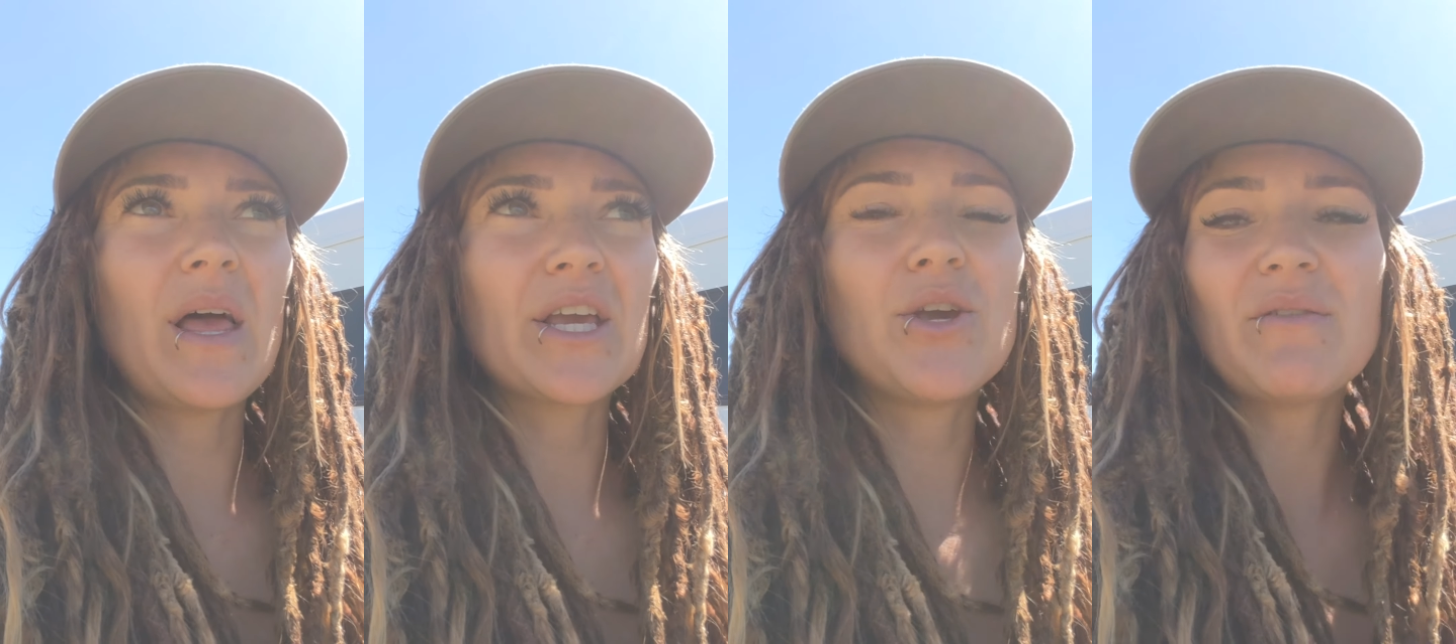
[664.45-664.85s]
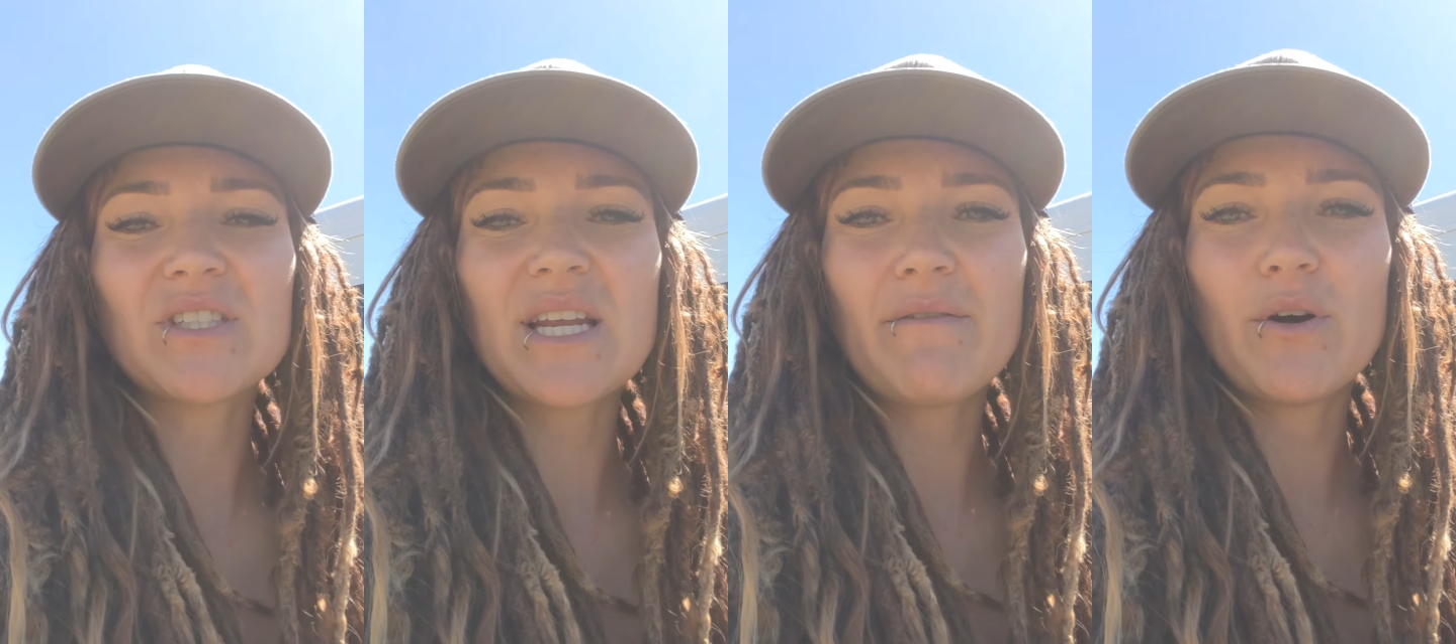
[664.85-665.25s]
like you have
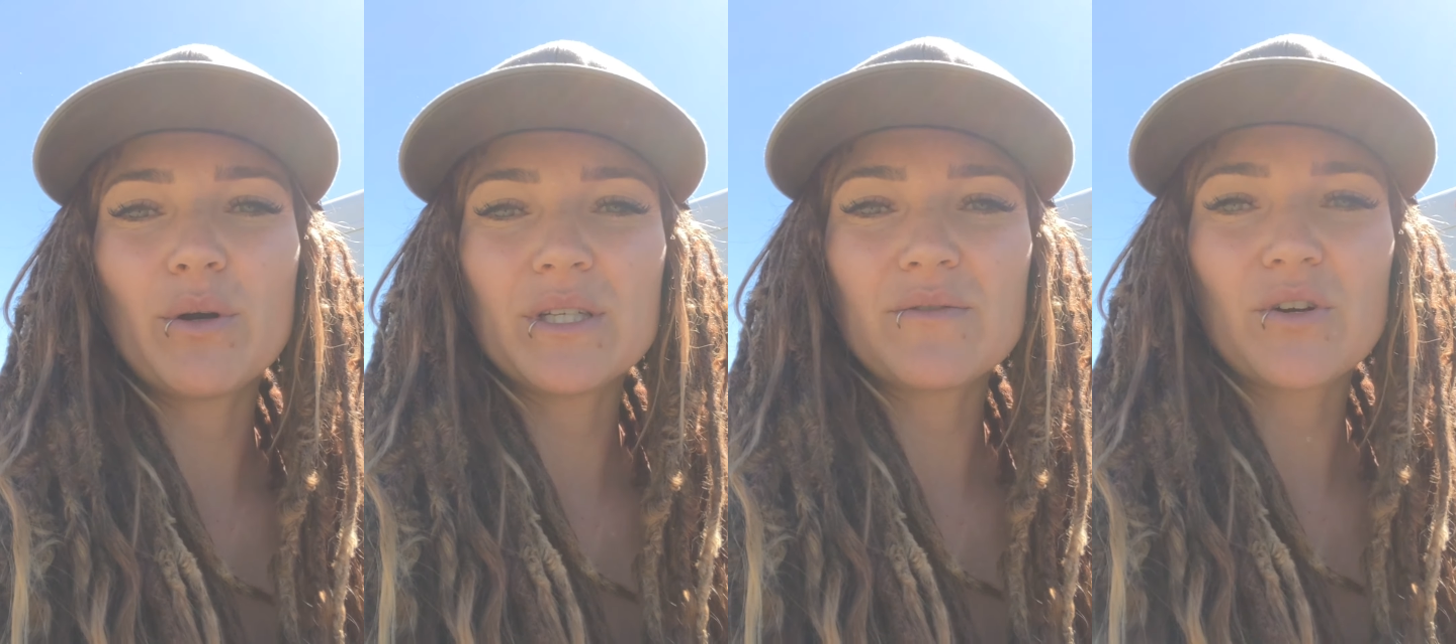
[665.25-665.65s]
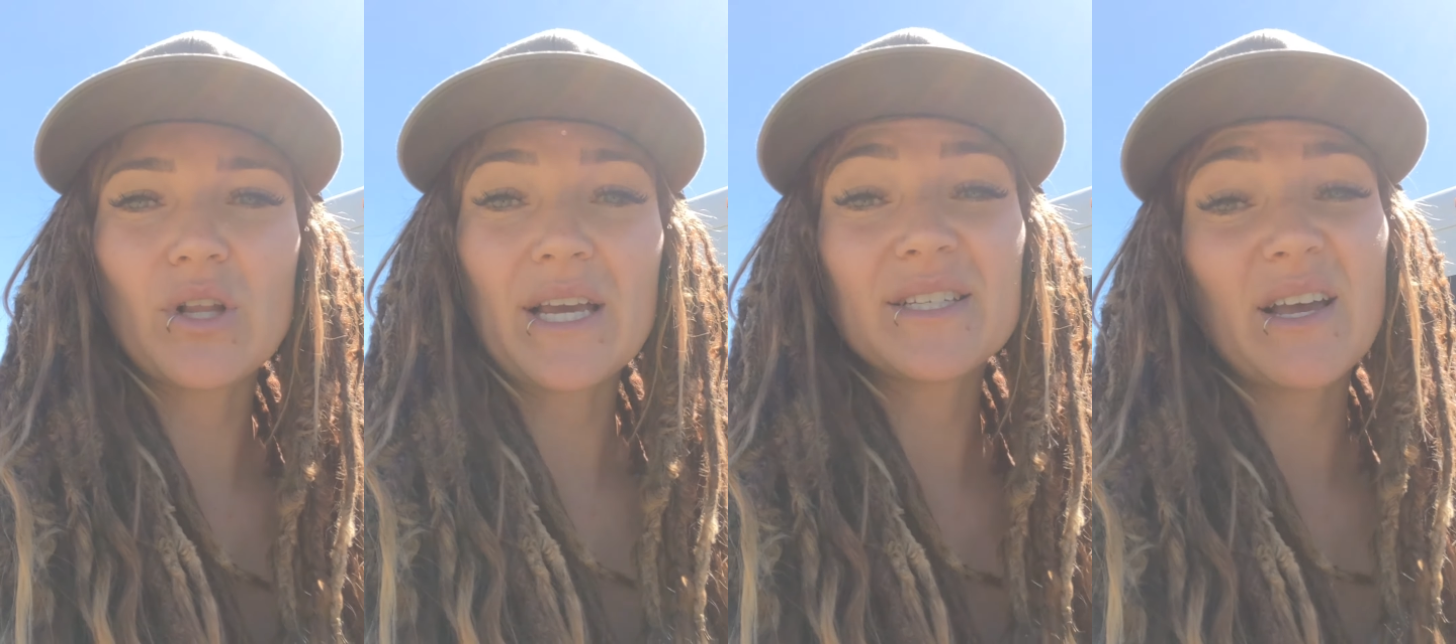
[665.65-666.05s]
to stay focused
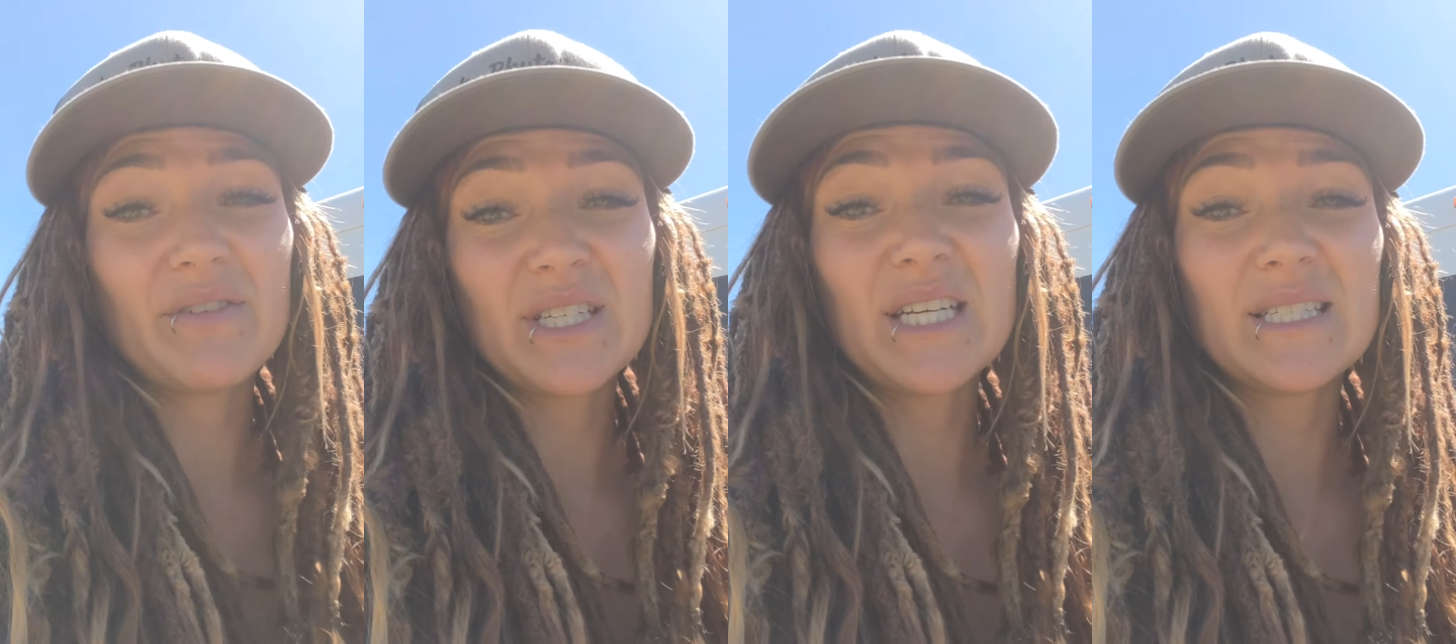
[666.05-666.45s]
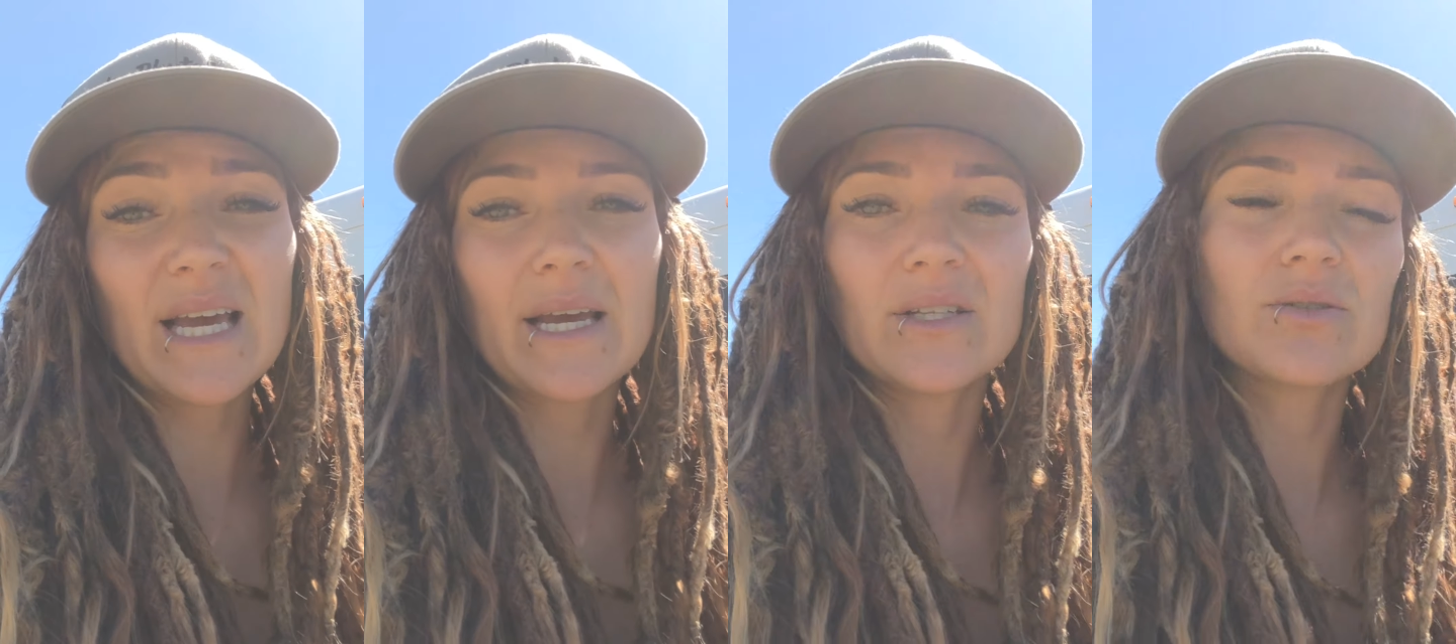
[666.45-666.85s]
for like 17
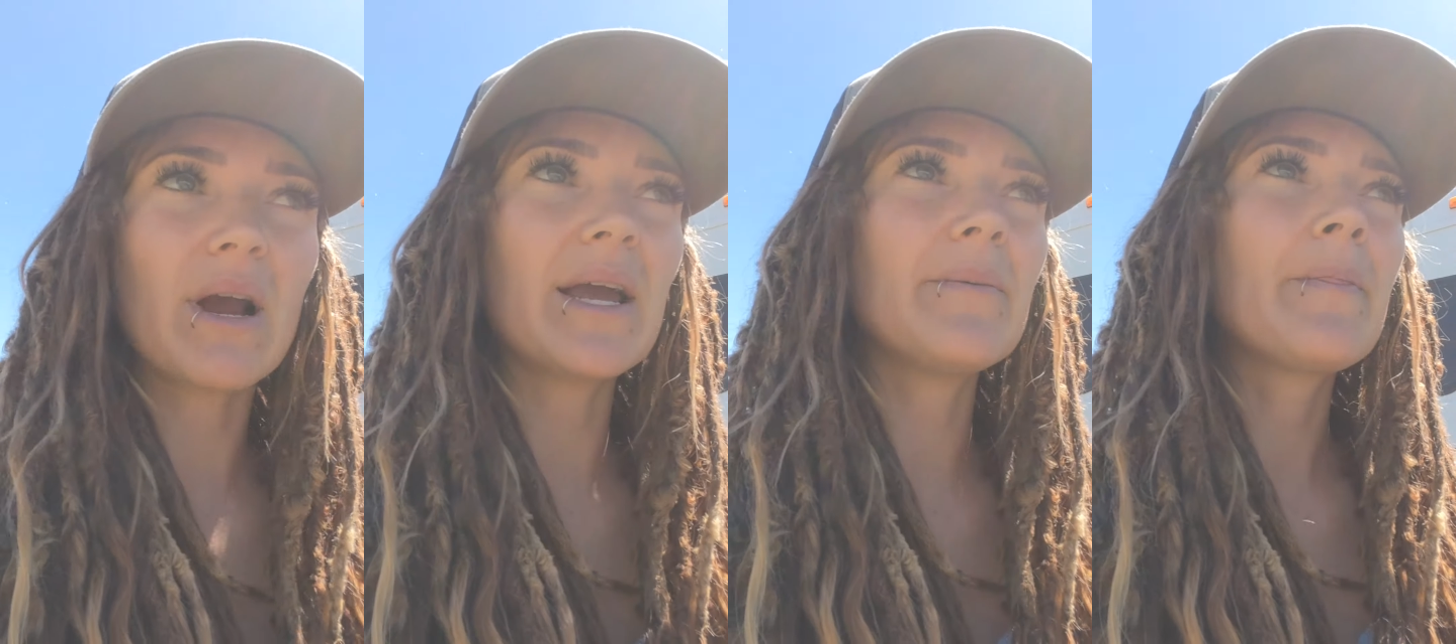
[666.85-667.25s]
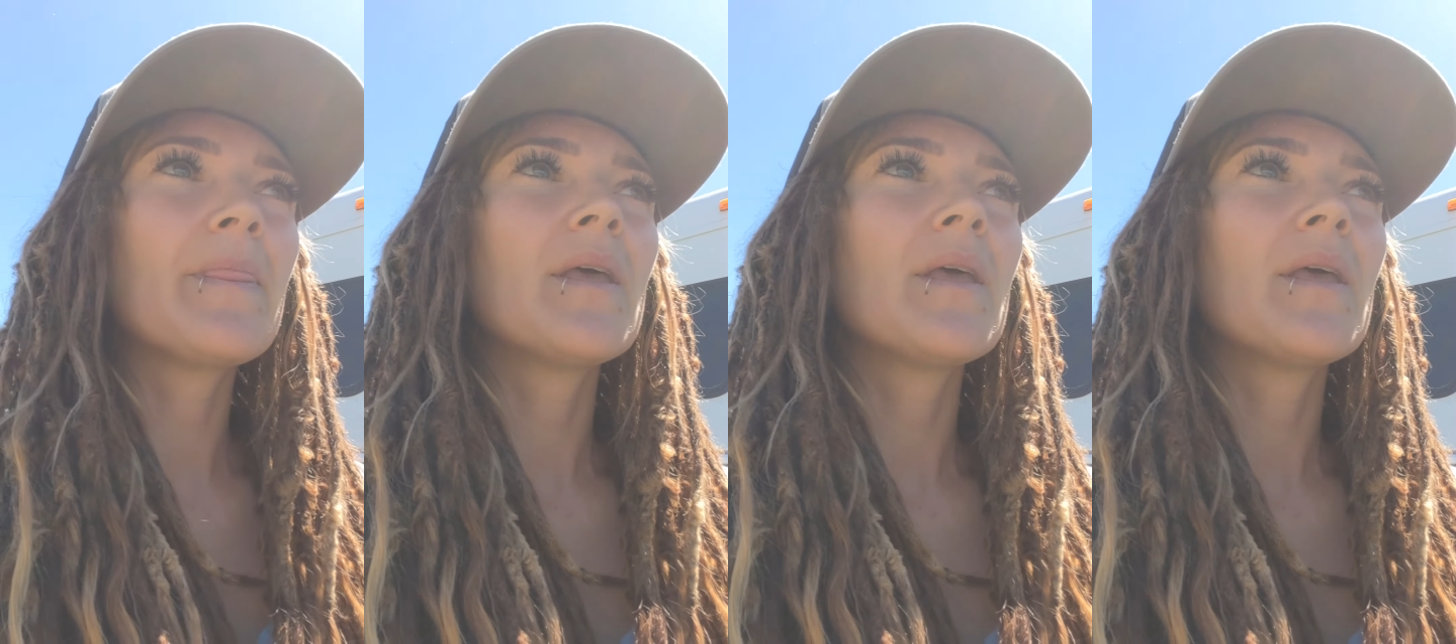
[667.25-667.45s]
seconds, right?